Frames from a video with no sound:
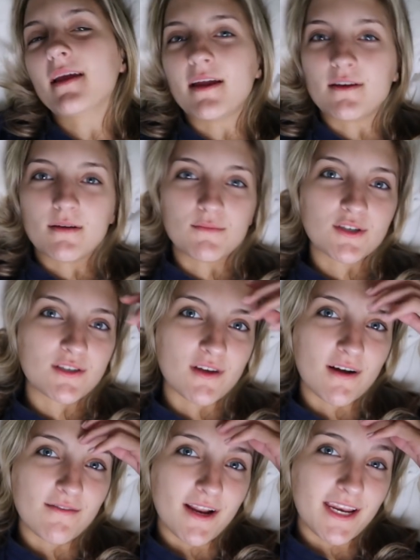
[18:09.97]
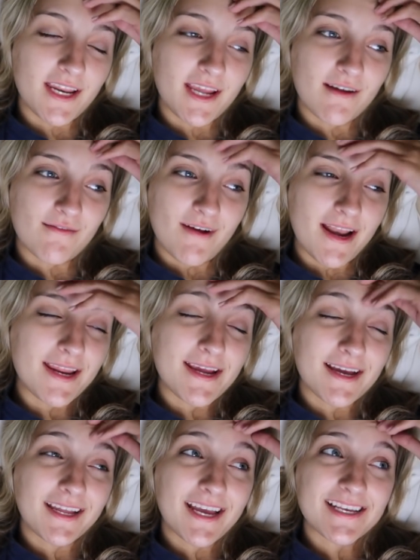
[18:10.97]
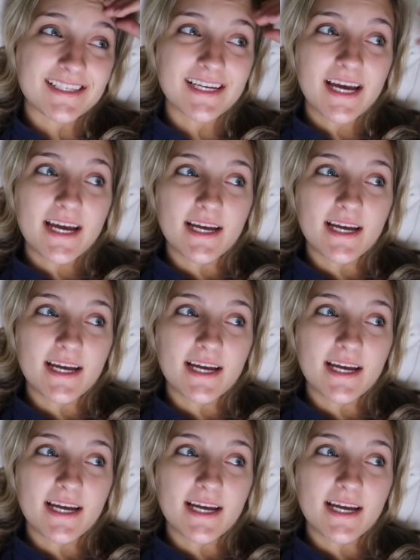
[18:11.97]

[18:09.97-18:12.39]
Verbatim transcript: and I'm just not ready to get ready, I guess.